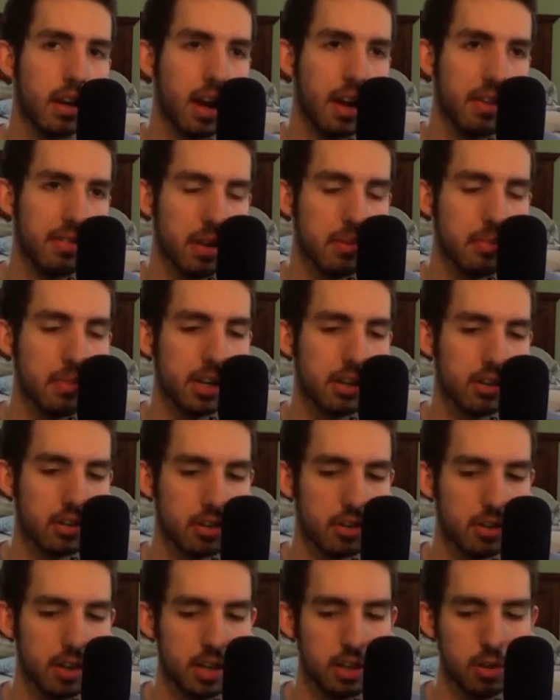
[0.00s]
and then make
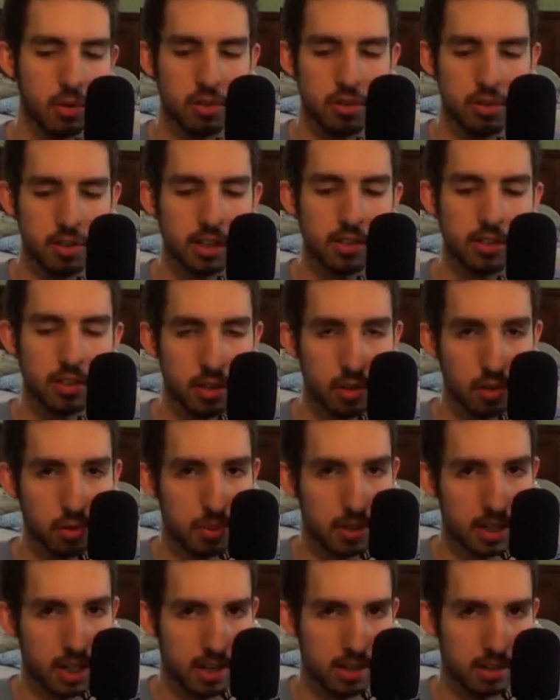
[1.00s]
sure that you stick to those
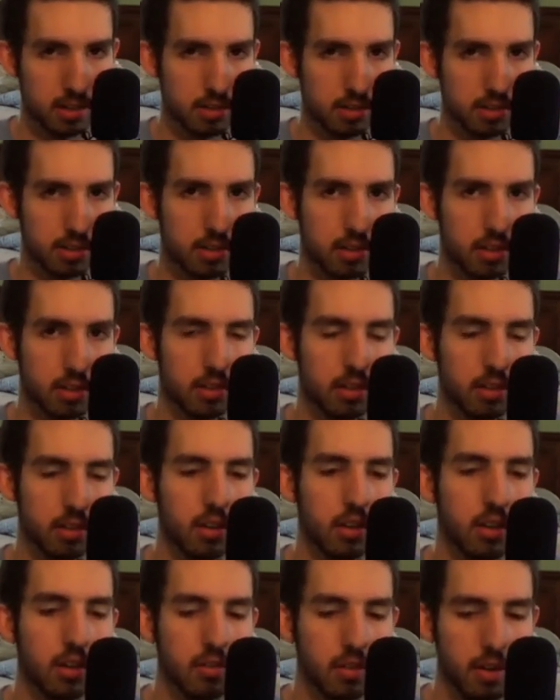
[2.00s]
plans,
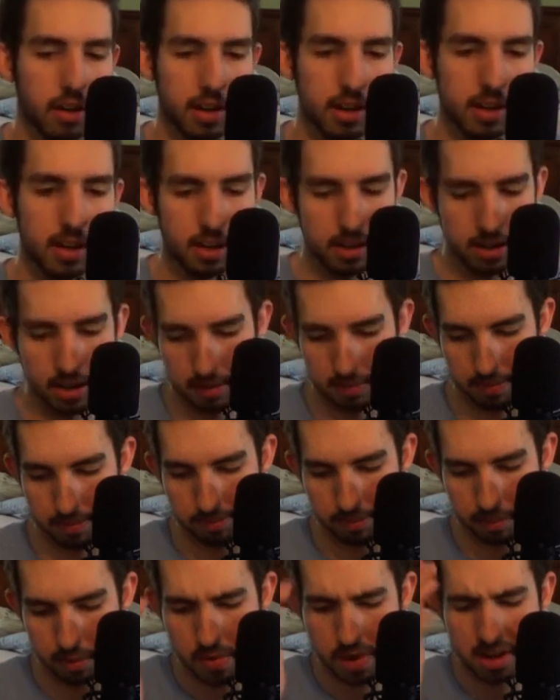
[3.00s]
right? And
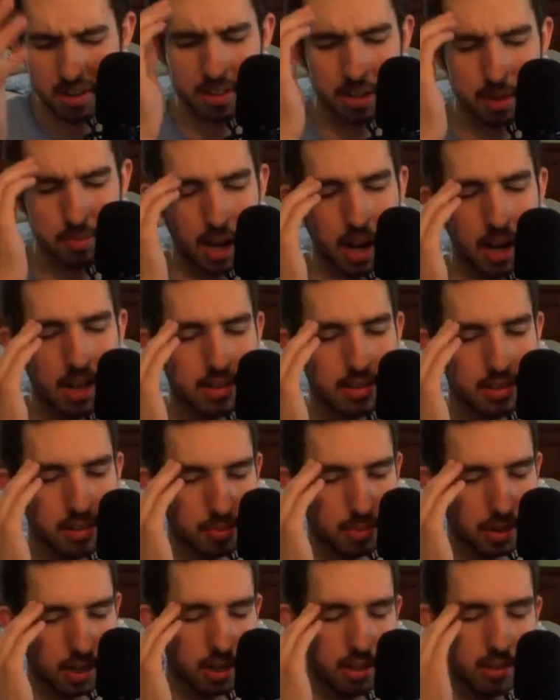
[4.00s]
the reasoning behind this is
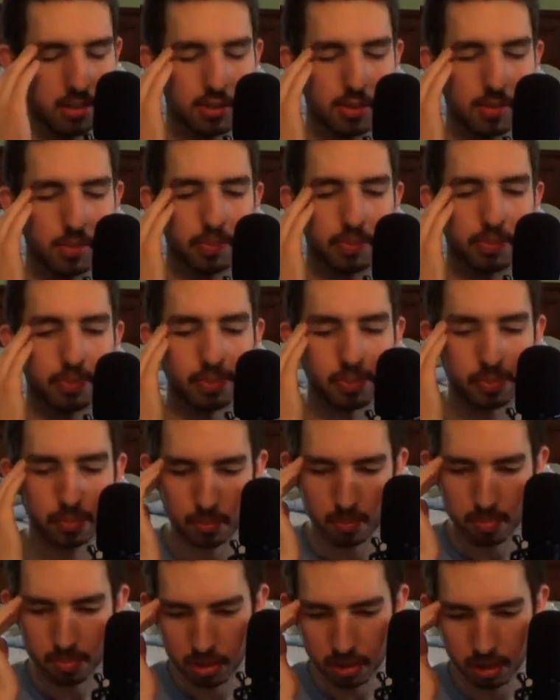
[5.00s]
because
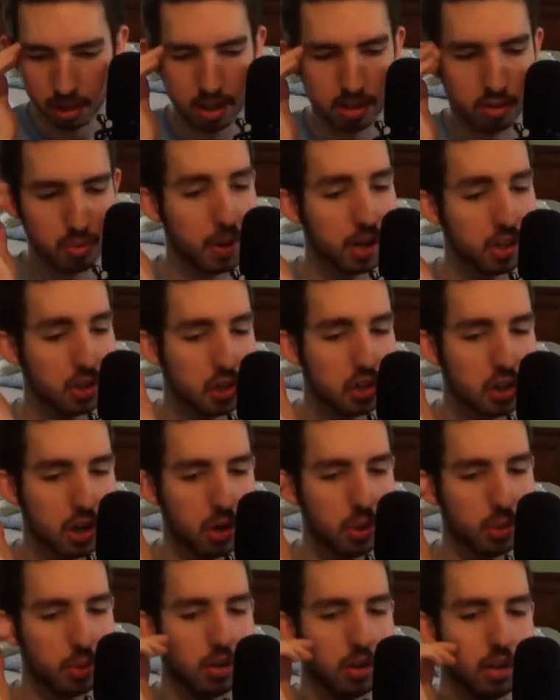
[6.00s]
it's been
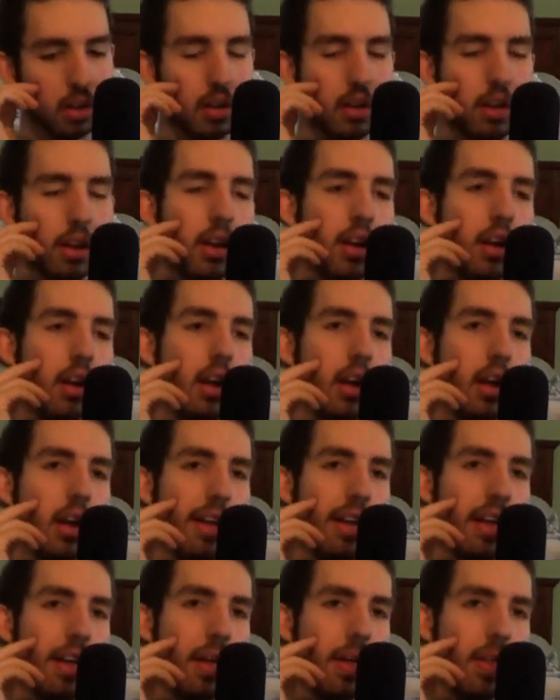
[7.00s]
shown
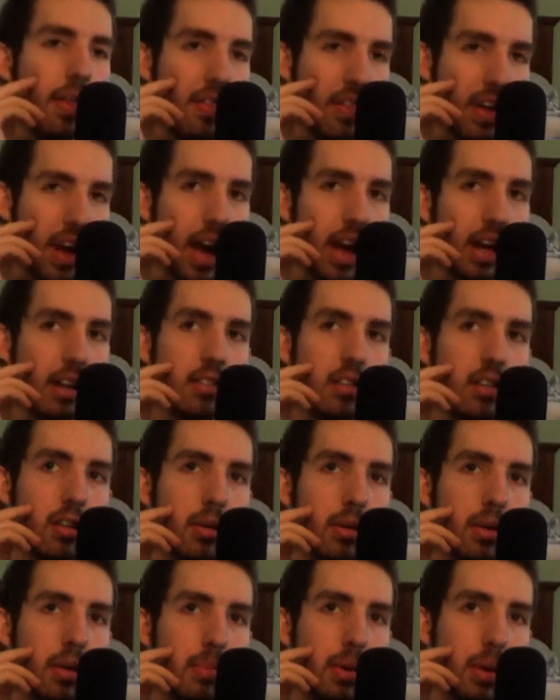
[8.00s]
that
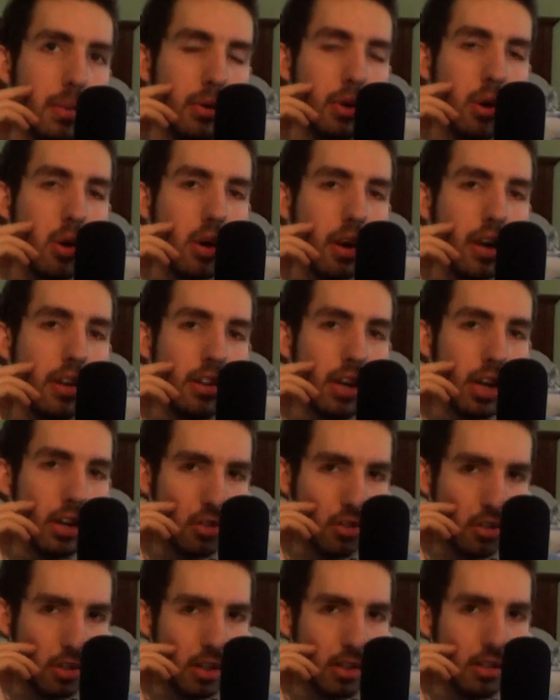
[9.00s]
people who are
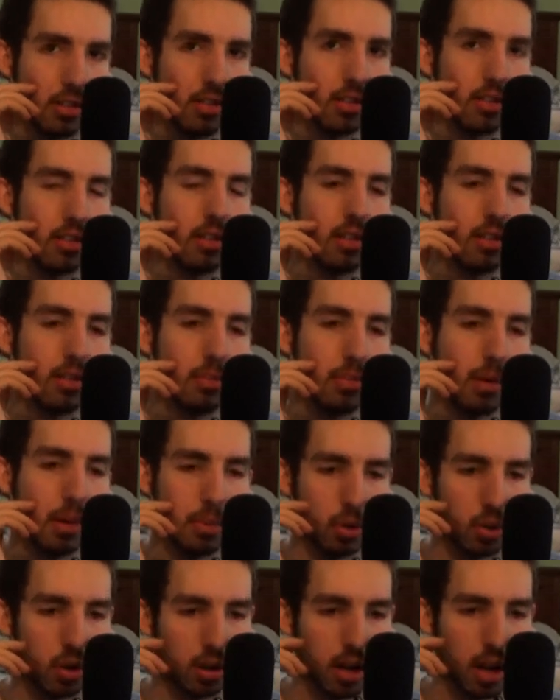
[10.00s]
industrious,
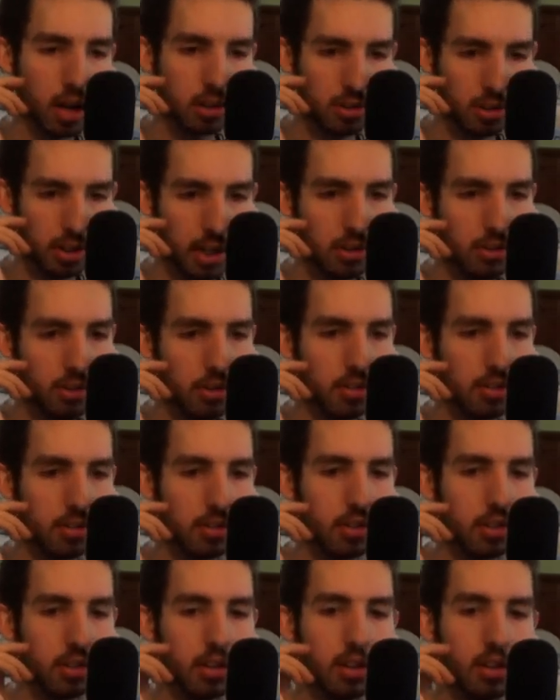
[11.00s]
people who are
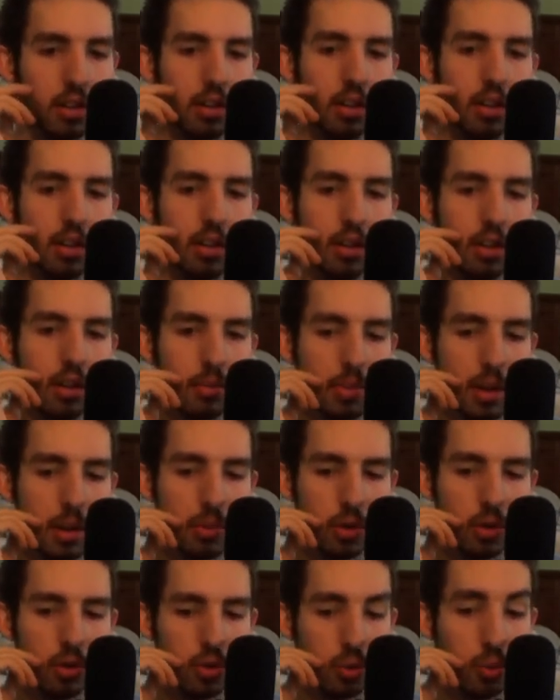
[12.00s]
conscientious,
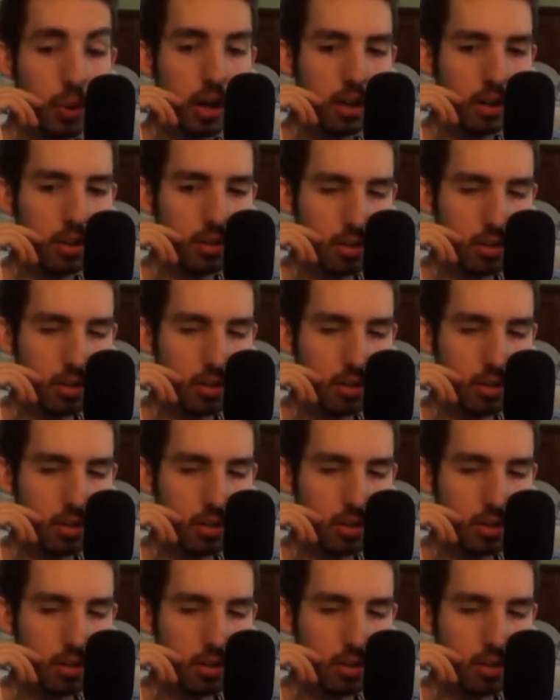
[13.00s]
people who do well in